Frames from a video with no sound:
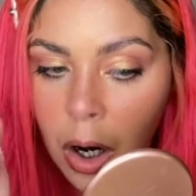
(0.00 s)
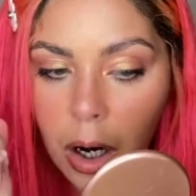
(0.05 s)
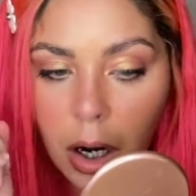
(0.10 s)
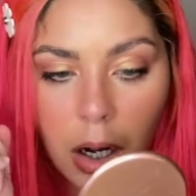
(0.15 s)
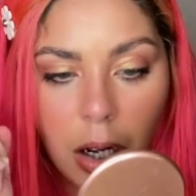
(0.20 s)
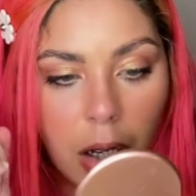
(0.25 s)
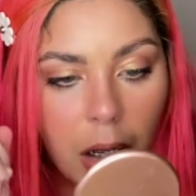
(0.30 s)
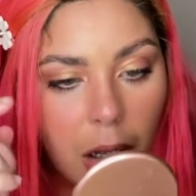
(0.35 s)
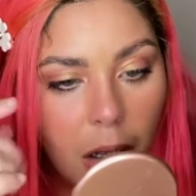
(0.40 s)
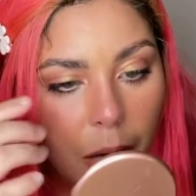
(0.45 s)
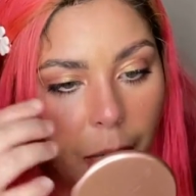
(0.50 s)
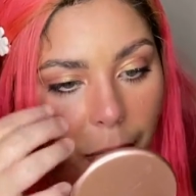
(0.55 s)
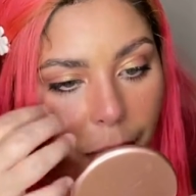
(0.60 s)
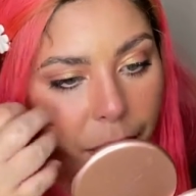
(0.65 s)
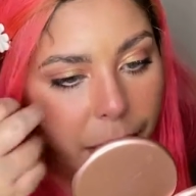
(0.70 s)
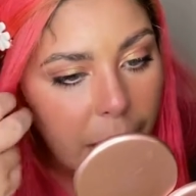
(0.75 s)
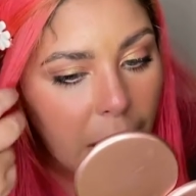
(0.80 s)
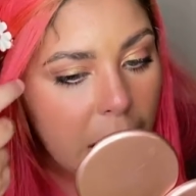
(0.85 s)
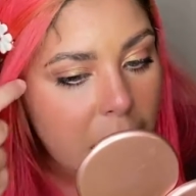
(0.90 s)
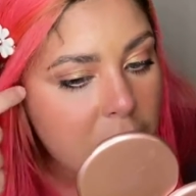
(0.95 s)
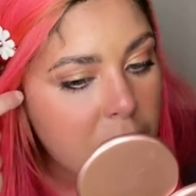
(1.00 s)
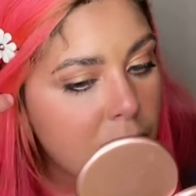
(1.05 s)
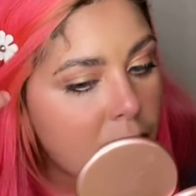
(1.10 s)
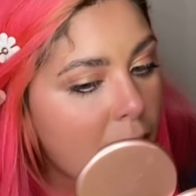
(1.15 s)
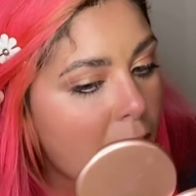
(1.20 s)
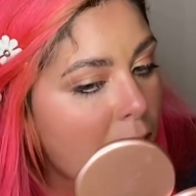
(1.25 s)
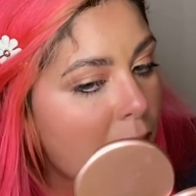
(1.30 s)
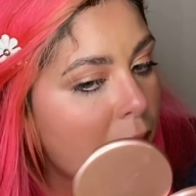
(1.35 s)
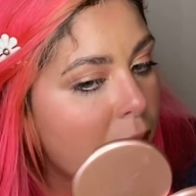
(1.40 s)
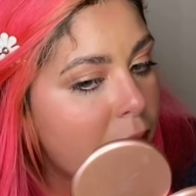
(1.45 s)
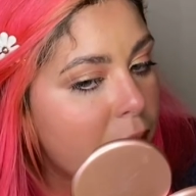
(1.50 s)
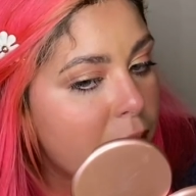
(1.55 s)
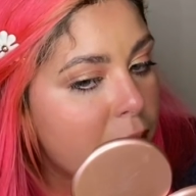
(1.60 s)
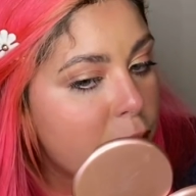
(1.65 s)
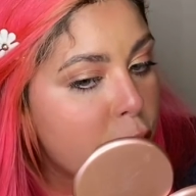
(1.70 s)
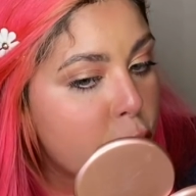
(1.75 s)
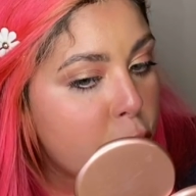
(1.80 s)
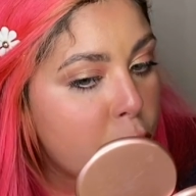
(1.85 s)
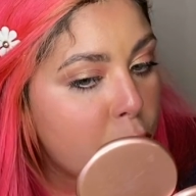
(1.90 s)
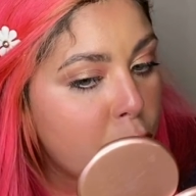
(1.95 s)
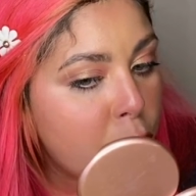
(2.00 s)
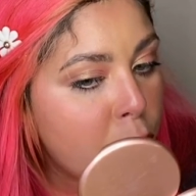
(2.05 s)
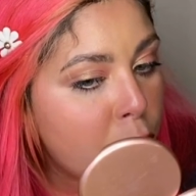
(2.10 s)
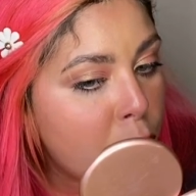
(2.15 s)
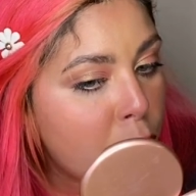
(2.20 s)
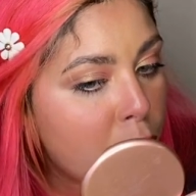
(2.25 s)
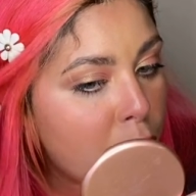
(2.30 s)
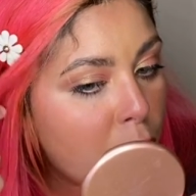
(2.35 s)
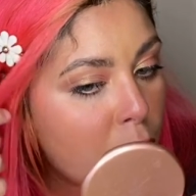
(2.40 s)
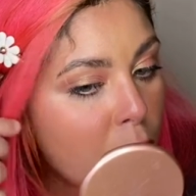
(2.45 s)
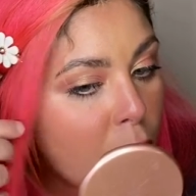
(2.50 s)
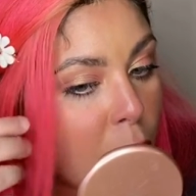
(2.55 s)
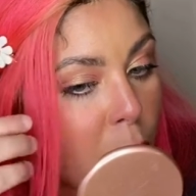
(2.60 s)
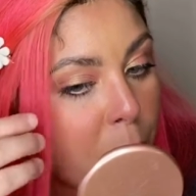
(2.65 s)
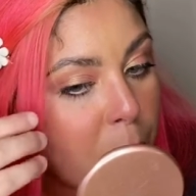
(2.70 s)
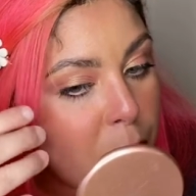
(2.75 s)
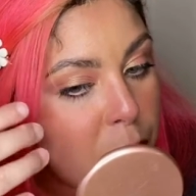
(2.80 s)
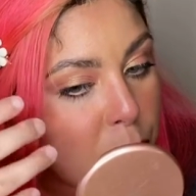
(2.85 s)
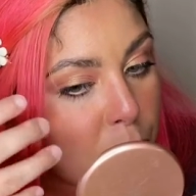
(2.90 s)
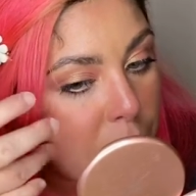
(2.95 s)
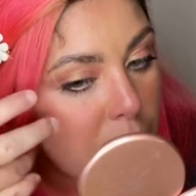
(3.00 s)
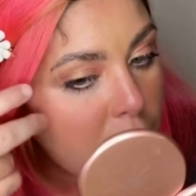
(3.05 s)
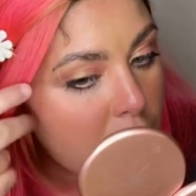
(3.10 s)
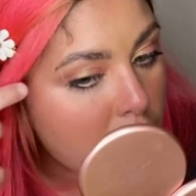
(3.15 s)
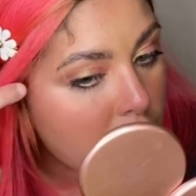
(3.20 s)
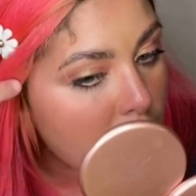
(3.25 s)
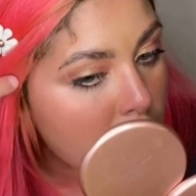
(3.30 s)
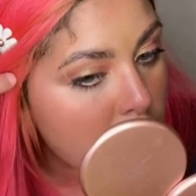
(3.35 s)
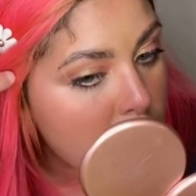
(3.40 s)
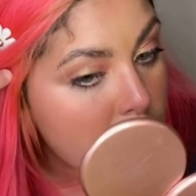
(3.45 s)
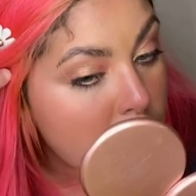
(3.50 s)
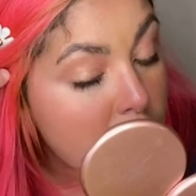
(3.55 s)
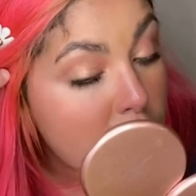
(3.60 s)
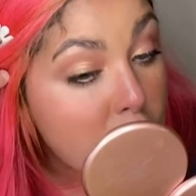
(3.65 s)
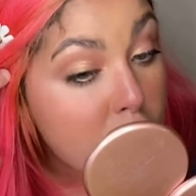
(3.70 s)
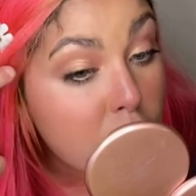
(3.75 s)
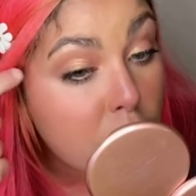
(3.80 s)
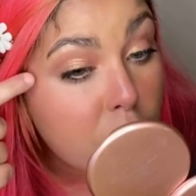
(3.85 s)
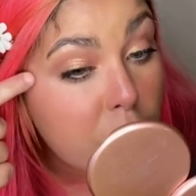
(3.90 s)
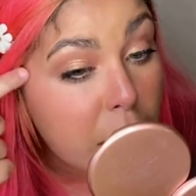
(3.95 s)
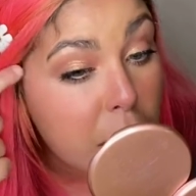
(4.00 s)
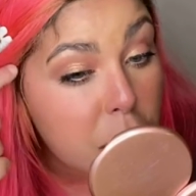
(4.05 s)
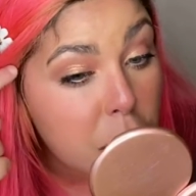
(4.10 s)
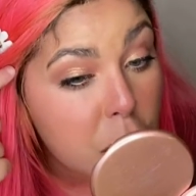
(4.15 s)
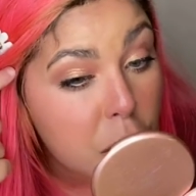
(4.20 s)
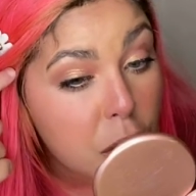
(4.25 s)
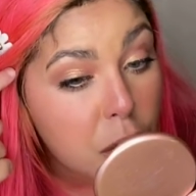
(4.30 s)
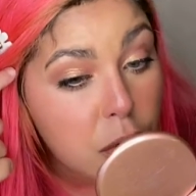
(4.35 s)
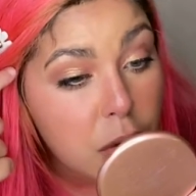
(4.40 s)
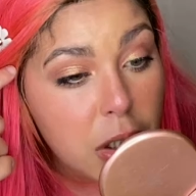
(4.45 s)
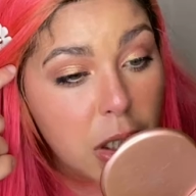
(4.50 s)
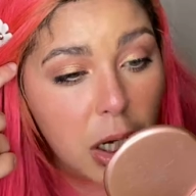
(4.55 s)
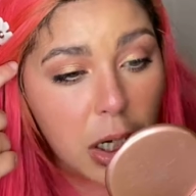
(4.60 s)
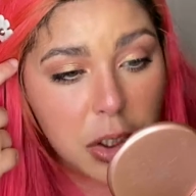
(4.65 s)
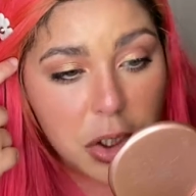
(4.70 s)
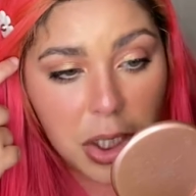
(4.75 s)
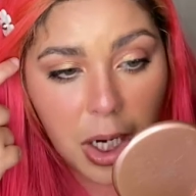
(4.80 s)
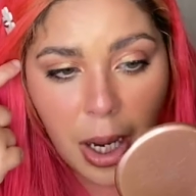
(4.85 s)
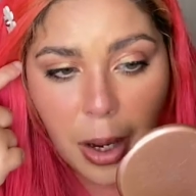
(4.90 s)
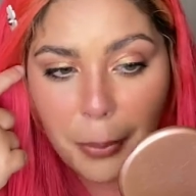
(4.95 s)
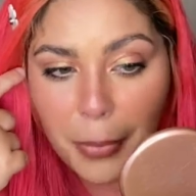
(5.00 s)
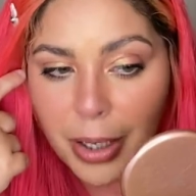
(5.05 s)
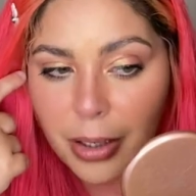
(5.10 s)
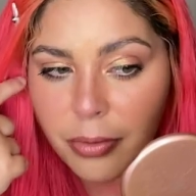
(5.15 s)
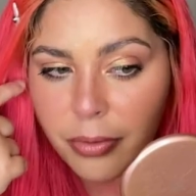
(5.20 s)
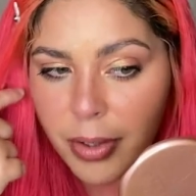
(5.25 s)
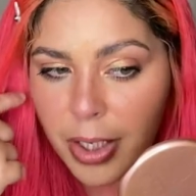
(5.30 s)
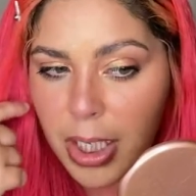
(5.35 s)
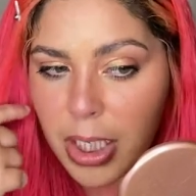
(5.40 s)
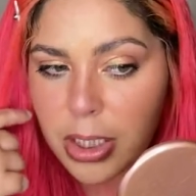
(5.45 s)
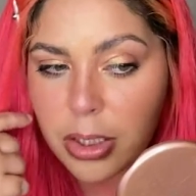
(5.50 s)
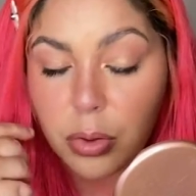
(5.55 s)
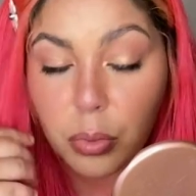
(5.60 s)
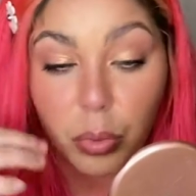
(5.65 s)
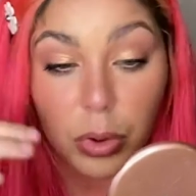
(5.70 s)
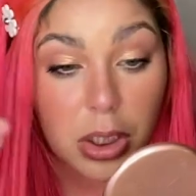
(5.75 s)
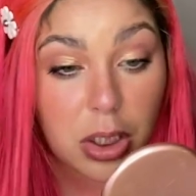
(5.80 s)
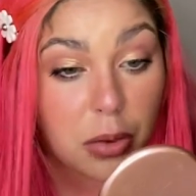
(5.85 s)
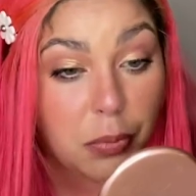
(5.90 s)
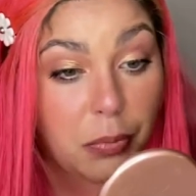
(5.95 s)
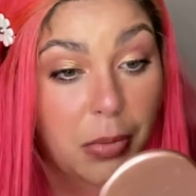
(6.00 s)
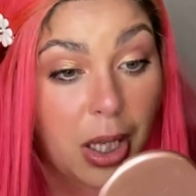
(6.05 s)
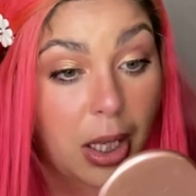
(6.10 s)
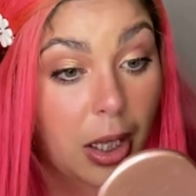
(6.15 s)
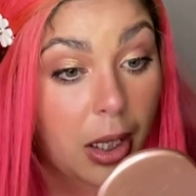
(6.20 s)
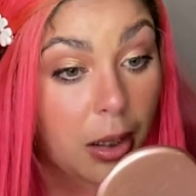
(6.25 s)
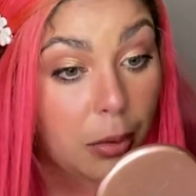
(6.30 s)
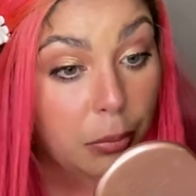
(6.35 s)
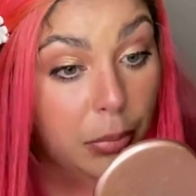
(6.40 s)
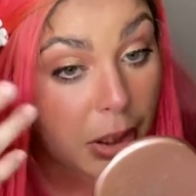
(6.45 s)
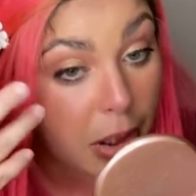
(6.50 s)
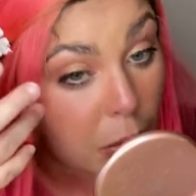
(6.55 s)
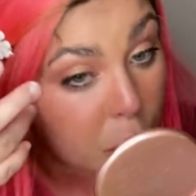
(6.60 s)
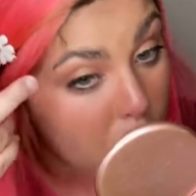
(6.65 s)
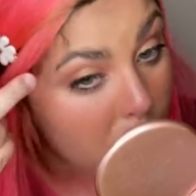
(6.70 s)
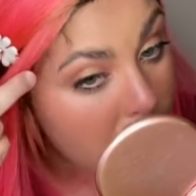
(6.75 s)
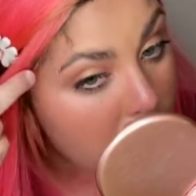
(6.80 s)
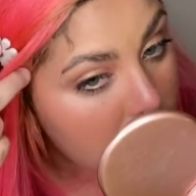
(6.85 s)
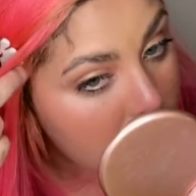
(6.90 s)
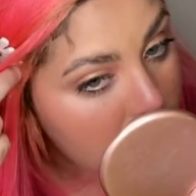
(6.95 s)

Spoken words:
I do have 2 almost 1-year-olds, so they do touch at my face, which may be what